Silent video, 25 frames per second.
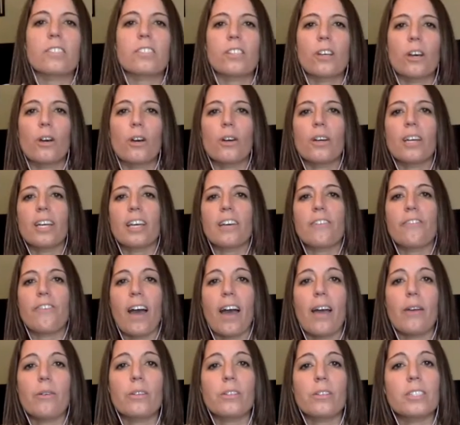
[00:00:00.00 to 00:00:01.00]
so if
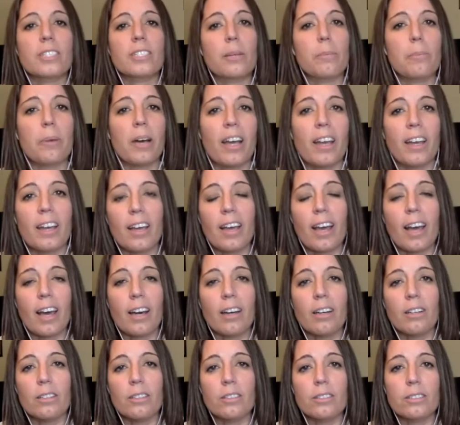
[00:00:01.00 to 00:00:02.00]
I were to buy a
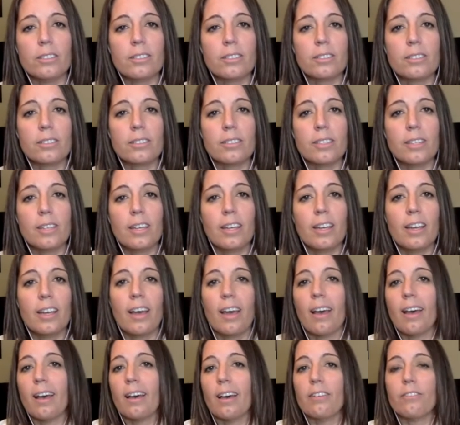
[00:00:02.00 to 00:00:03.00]
house
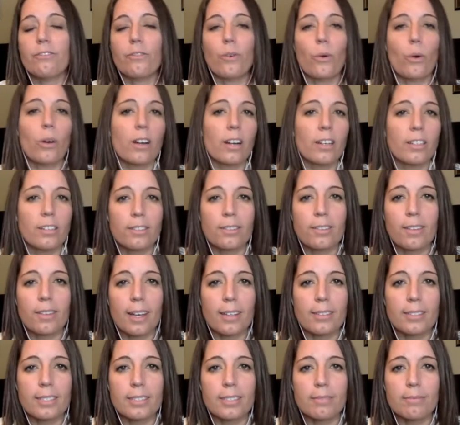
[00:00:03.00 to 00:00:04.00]
at
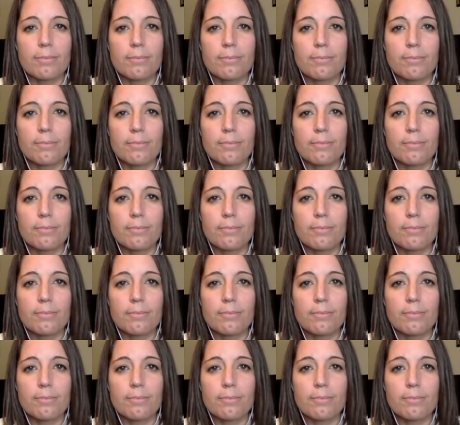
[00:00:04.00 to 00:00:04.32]
400,000.